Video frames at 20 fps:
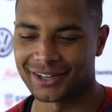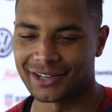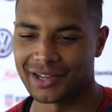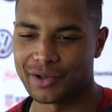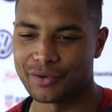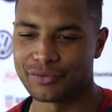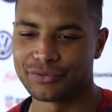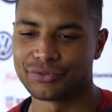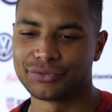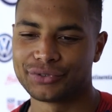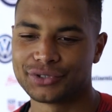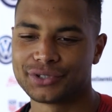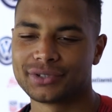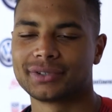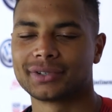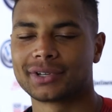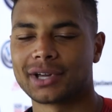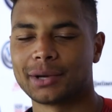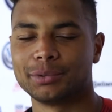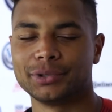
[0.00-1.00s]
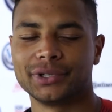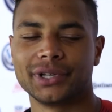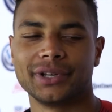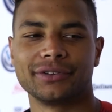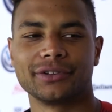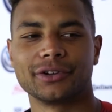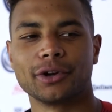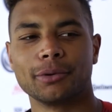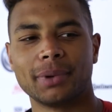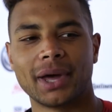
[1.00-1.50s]
I'll have a couple
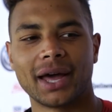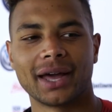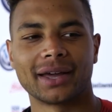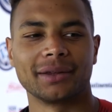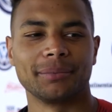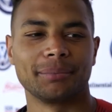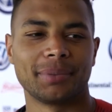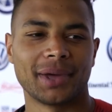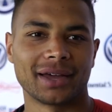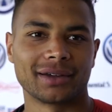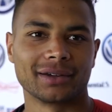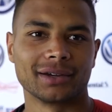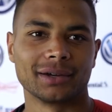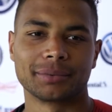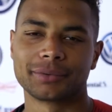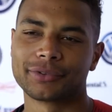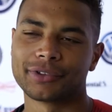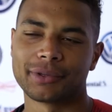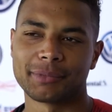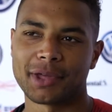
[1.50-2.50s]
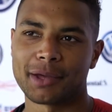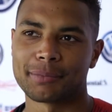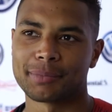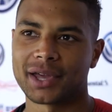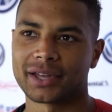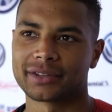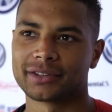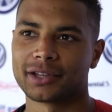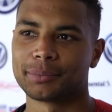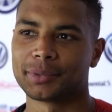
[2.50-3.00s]
days to go back and pack up because I'm not
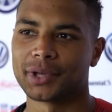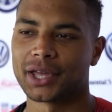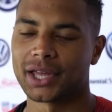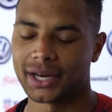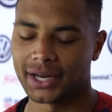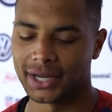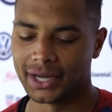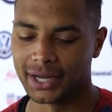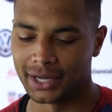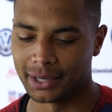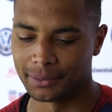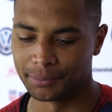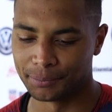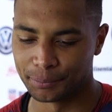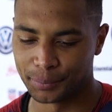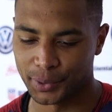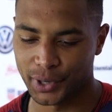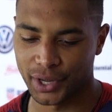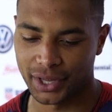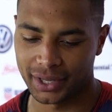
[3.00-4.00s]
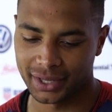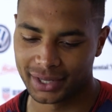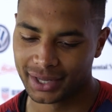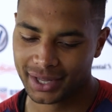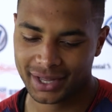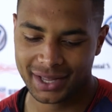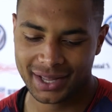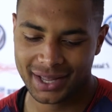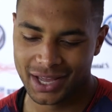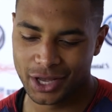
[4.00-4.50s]
packed up yet. Um, but
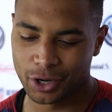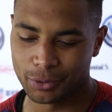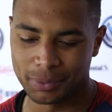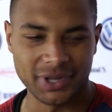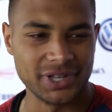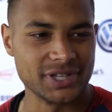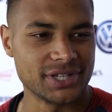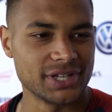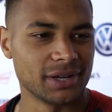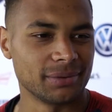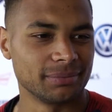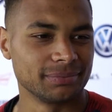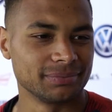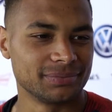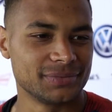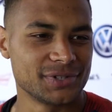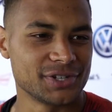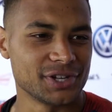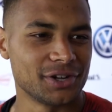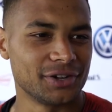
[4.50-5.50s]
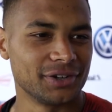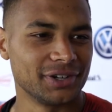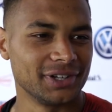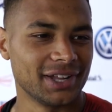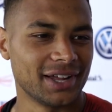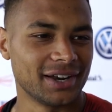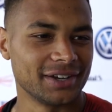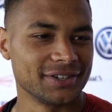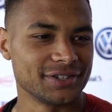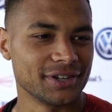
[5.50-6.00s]
it'll be easy. I'm selling a
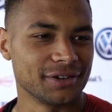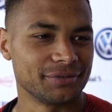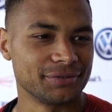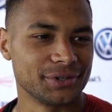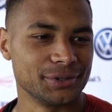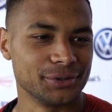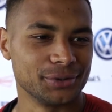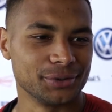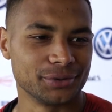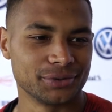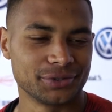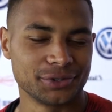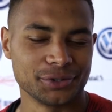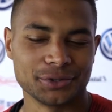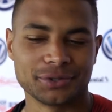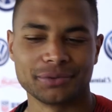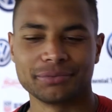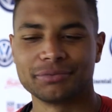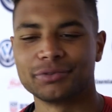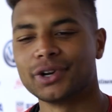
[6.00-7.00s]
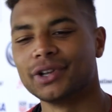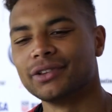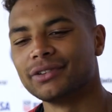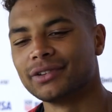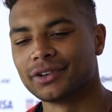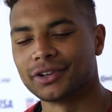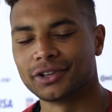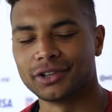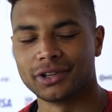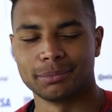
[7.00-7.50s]
lot of stuff to to some friends
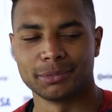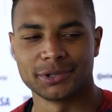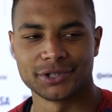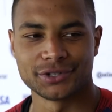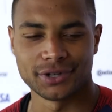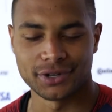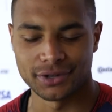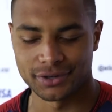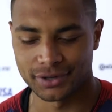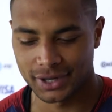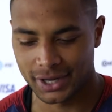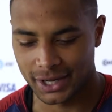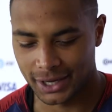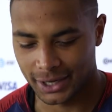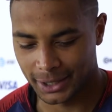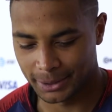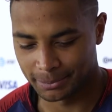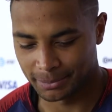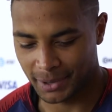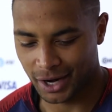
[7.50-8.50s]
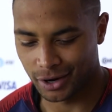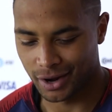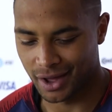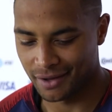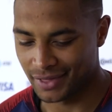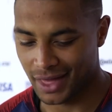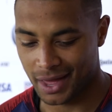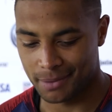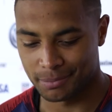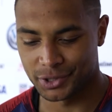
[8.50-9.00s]
in Columbus, so um, I don't
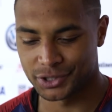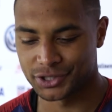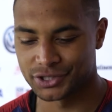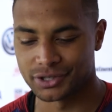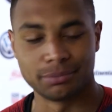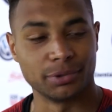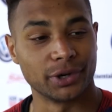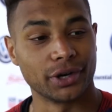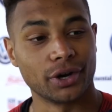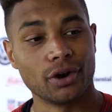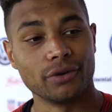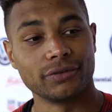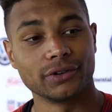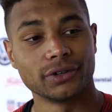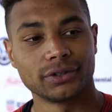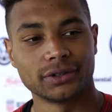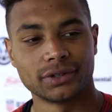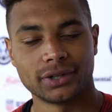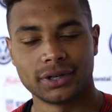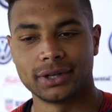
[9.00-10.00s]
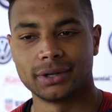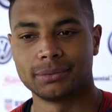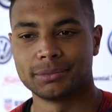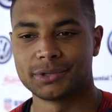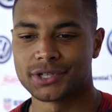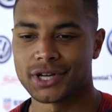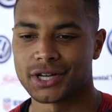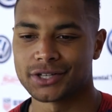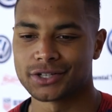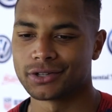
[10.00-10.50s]
have that much to bring over uh,
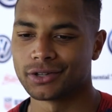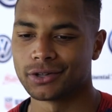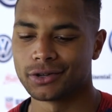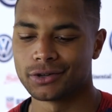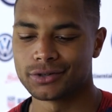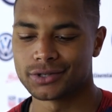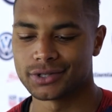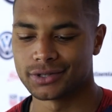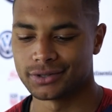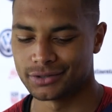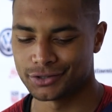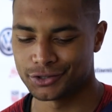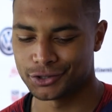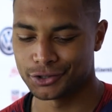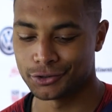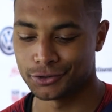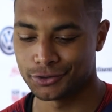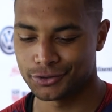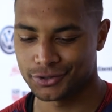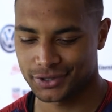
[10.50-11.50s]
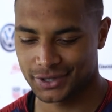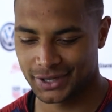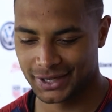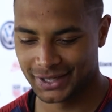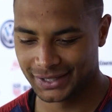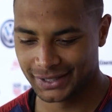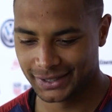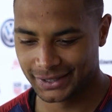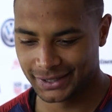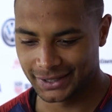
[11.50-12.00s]
besides clothes and
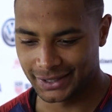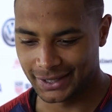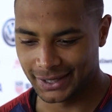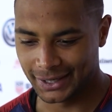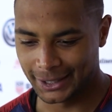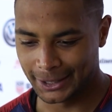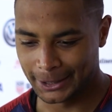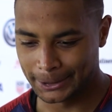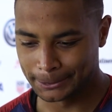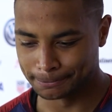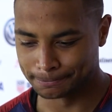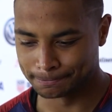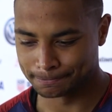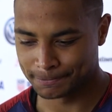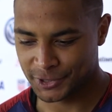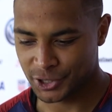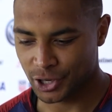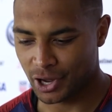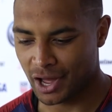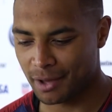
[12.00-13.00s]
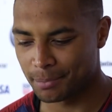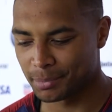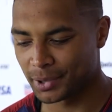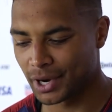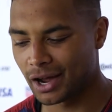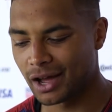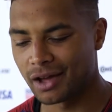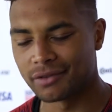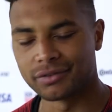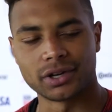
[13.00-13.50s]
shoes. Um, so, I'll but
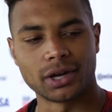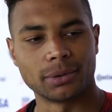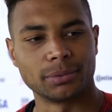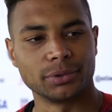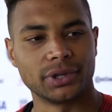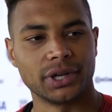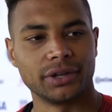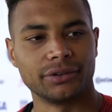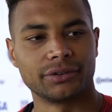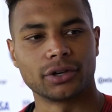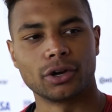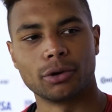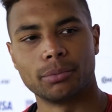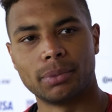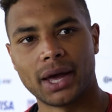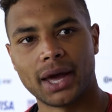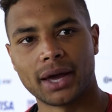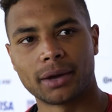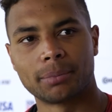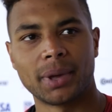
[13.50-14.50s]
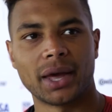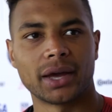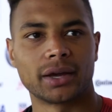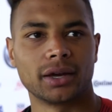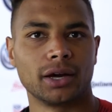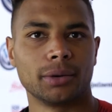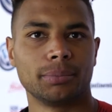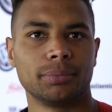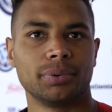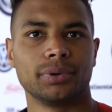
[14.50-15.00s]
I'll have a couple days to go back, pack
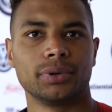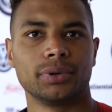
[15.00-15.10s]
up,